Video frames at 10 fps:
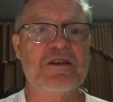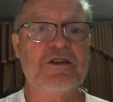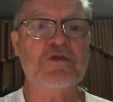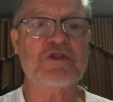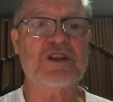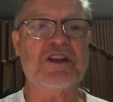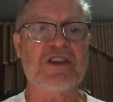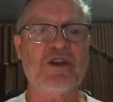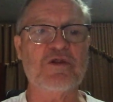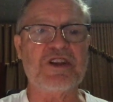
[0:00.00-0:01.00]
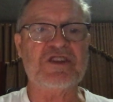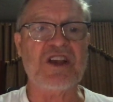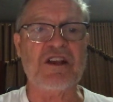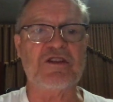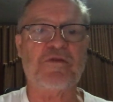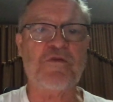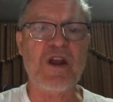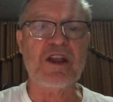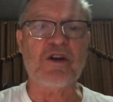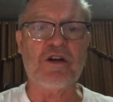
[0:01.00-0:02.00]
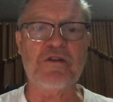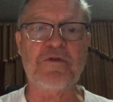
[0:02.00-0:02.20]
Usually the only sounds Frank heard